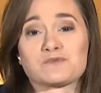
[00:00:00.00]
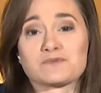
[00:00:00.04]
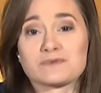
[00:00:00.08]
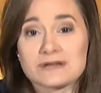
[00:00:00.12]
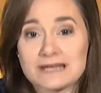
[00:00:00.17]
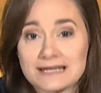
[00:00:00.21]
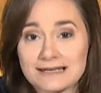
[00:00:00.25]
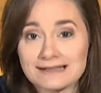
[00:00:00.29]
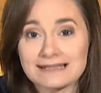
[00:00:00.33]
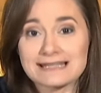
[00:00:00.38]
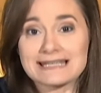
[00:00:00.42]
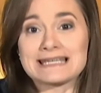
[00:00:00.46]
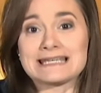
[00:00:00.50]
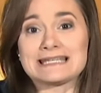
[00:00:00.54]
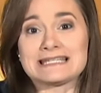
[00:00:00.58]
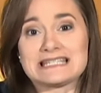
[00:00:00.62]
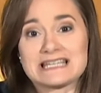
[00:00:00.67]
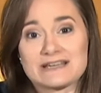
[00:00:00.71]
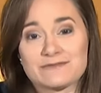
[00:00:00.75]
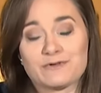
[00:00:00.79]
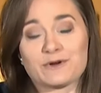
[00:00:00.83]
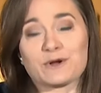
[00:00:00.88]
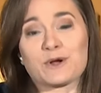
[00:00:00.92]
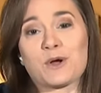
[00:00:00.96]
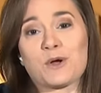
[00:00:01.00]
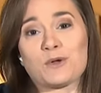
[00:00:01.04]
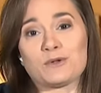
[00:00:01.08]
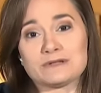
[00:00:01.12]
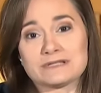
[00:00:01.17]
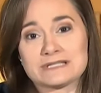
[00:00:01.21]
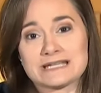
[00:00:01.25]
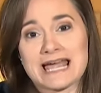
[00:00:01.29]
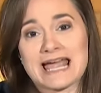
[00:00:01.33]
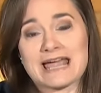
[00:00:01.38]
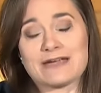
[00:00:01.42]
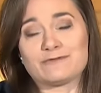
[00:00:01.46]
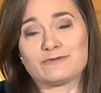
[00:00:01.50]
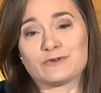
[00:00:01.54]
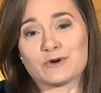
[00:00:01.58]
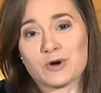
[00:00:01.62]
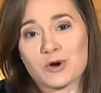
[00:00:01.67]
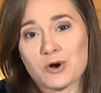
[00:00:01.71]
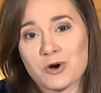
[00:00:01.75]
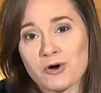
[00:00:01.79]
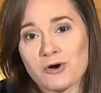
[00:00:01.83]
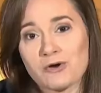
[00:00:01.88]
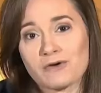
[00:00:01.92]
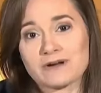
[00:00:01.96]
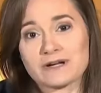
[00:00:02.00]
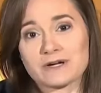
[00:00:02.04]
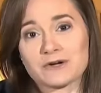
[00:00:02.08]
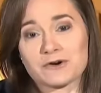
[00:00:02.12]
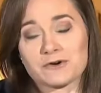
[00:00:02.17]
really difficult day for her and